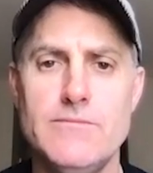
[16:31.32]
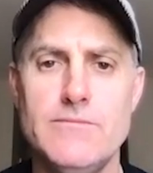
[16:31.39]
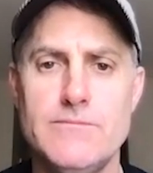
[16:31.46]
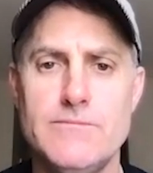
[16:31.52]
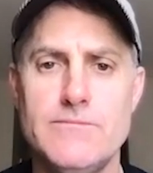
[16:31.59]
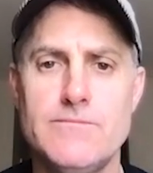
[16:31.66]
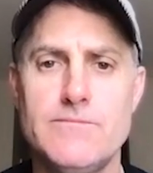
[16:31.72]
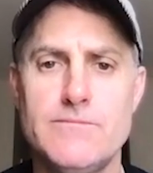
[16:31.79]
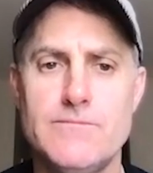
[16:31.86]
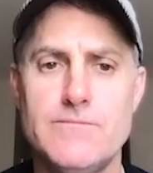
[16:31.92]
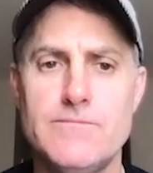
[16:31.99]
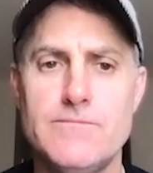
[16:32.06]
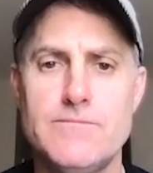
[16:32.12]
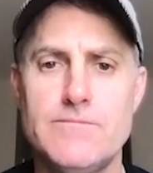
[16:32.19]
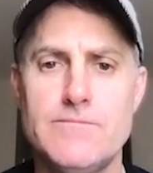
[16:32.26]

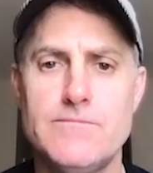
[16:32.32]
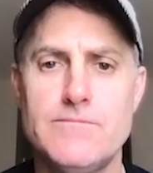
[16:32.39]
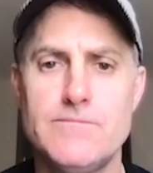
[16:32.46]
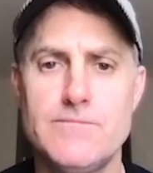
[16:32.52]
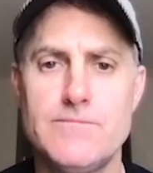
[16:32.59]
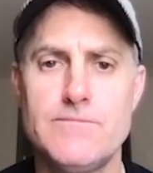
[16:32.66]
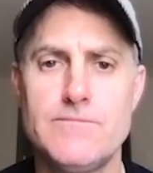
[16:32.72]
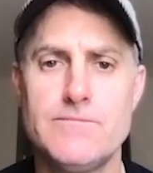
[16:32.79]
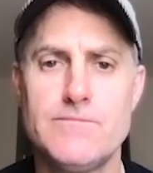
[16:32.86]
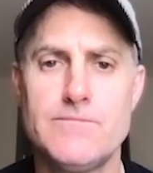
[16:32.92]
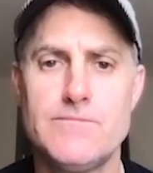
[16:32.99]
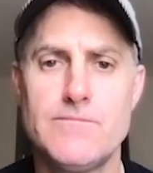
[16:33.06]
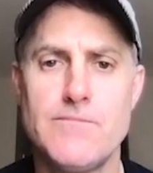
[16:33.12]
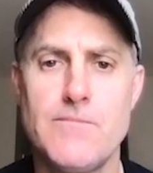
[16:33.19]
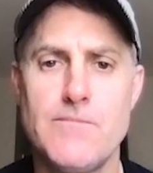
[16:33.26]

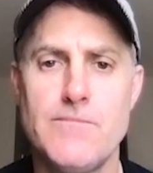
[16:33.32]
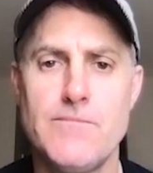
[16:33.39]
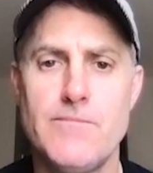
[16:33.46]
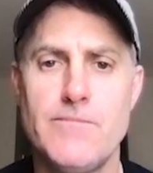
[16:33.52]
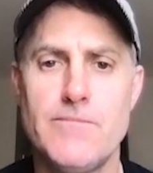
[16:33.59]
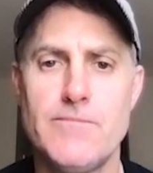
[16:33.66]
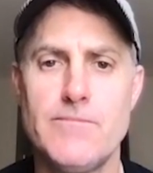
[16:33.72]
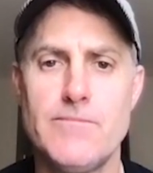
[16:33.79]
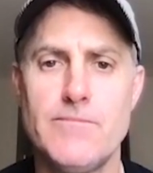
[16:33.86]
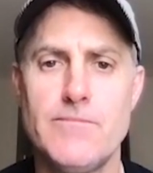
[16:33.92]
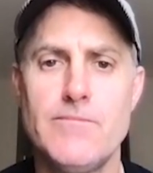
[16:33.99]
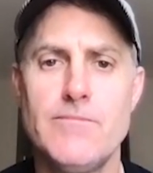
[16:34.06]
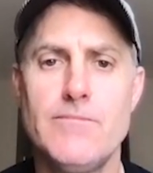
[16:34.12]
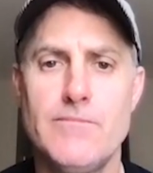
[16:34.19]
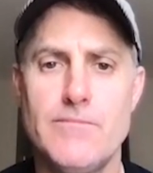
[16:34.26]

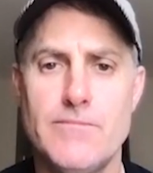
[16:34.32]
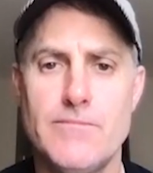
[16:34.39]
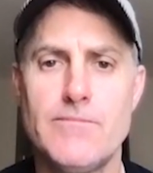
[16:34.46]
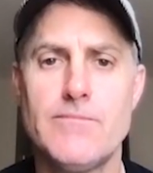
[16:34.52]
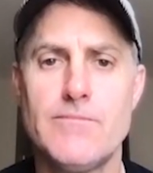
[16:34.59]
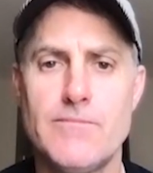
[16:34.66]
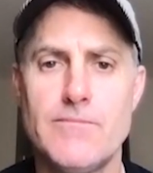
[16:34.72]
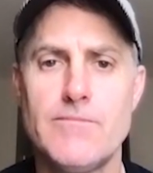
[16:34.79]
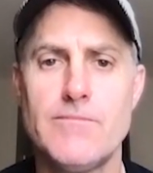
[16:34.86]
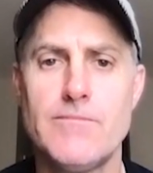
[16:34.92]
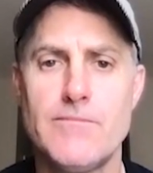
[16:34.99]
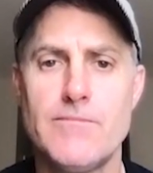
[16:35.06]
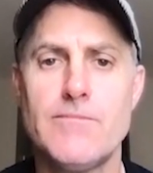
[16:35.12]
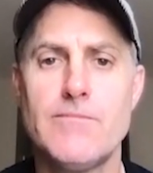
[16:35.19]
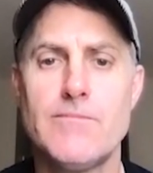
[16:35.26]

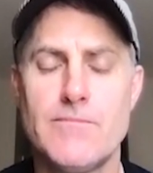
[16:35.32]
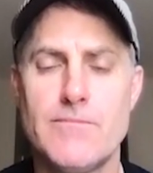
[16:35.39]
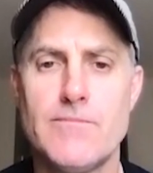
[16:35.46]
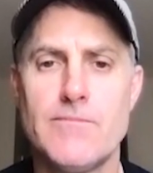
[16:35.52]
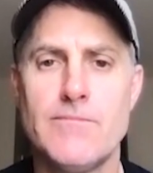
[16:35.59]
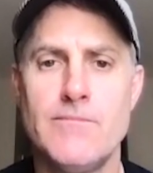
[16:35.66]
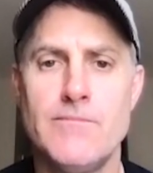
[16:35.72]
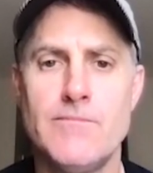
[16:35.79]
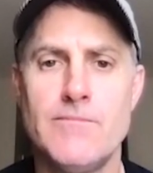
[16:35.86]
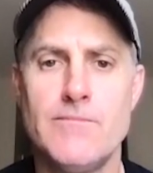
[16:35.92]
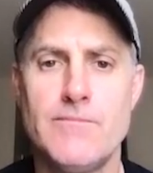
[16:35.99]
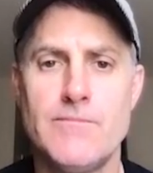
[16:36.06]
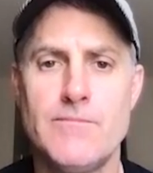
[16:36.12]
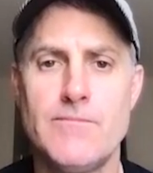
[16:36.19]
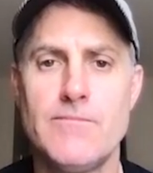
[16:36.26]

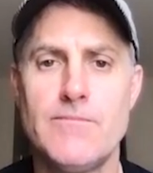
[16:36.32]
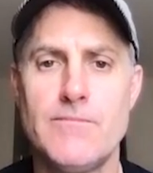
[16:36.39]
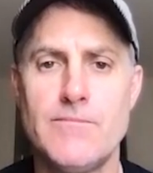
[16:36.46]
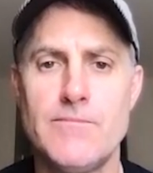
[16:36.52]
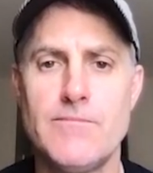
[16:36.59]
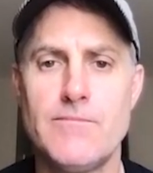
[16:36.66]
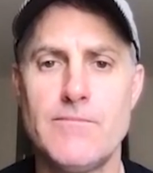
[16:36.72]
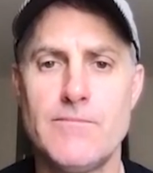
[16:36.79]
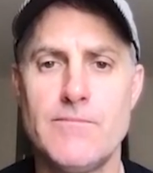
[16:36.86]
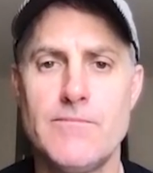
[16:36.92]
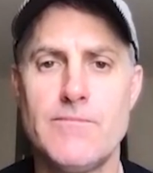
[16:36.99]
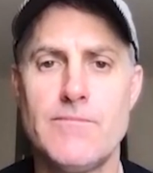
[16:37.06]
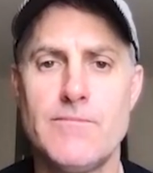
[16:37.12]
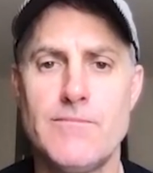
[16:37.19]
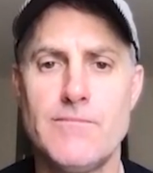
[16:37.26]

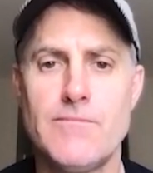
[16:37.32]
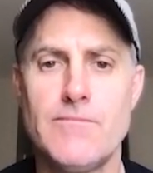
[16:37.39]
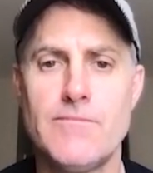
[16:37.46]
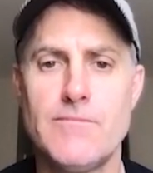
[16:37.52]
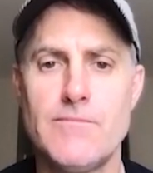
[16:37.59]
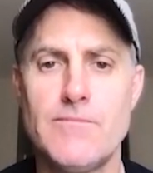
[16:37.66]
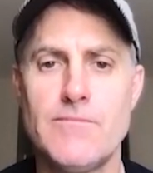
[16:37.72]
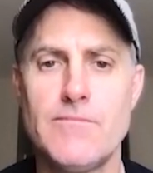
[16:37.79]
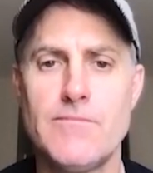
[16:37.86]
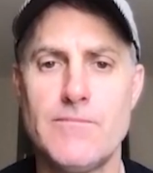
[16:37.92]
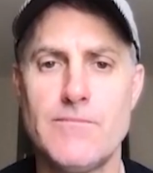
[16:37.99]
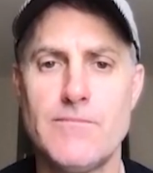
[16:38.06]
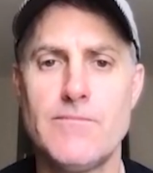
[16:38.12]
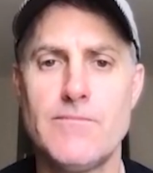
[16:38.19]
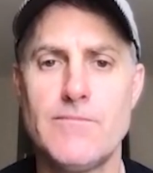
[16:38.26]

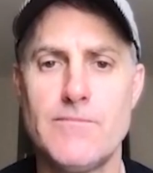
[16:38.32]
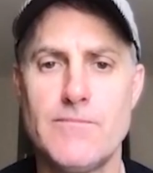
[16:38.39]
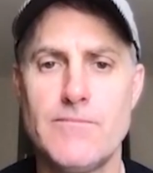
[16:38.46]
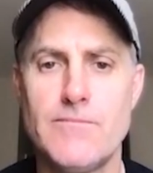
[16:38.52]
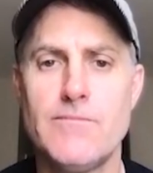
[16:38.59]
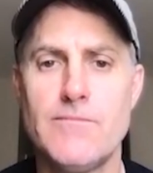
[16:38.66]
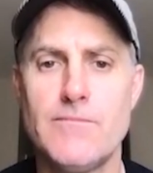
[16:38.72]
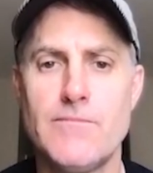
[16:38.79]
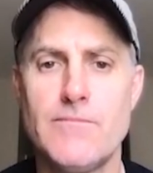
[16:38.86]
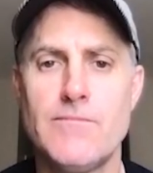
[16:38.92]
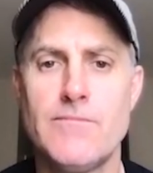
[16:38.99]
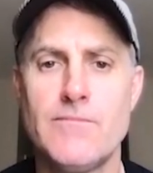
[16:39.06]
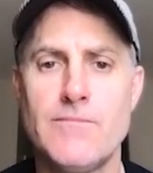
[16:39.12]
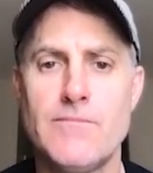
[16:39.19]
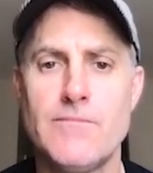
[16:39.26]
This person isn't speaking.